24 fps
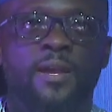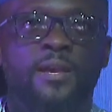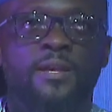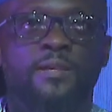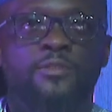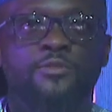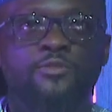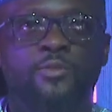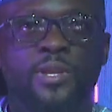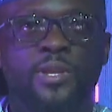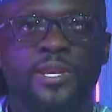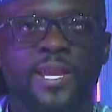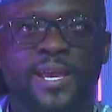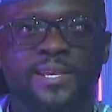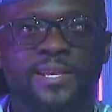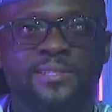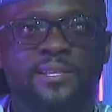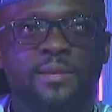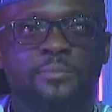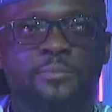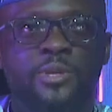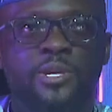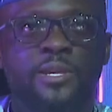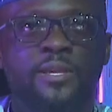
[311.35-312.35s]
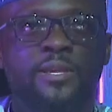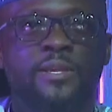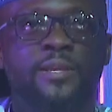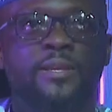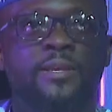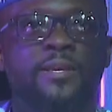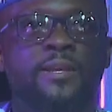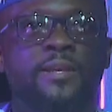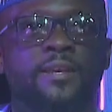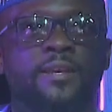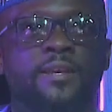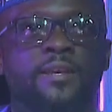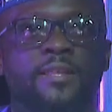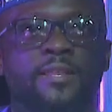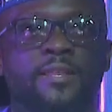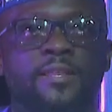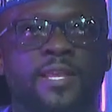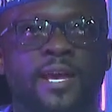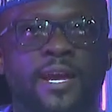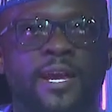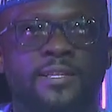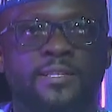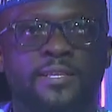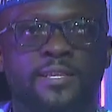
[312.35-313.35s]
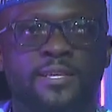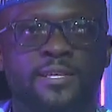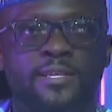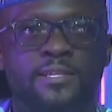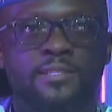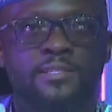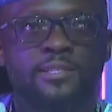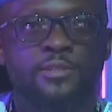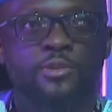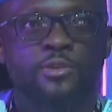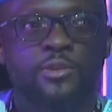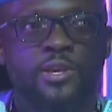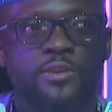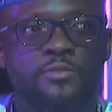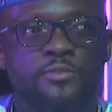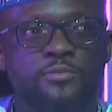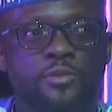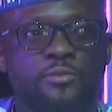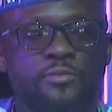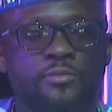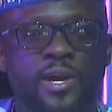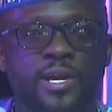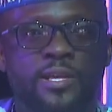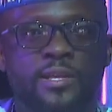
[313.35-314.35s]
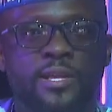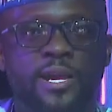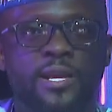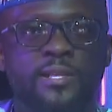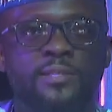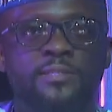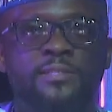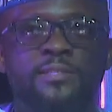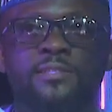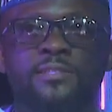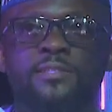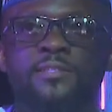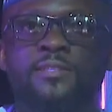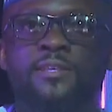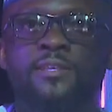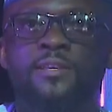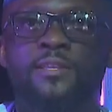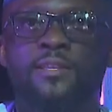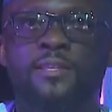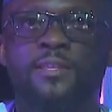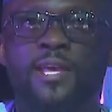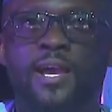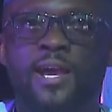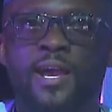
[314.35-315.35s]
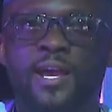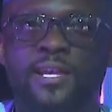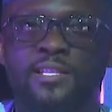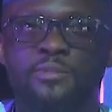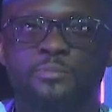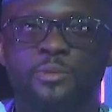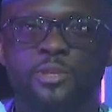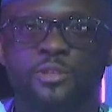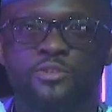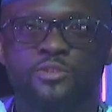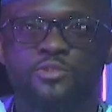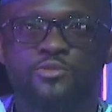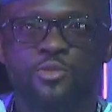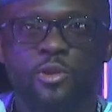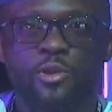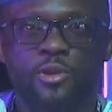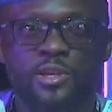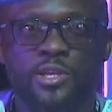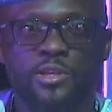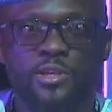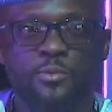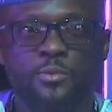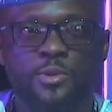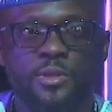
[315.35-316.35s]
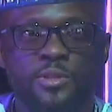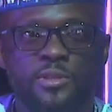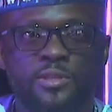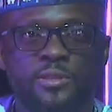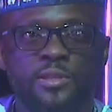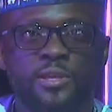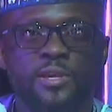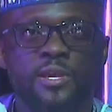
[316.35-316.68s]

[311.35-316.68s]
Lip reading: So an SME that is looking for finance, that has been struggling with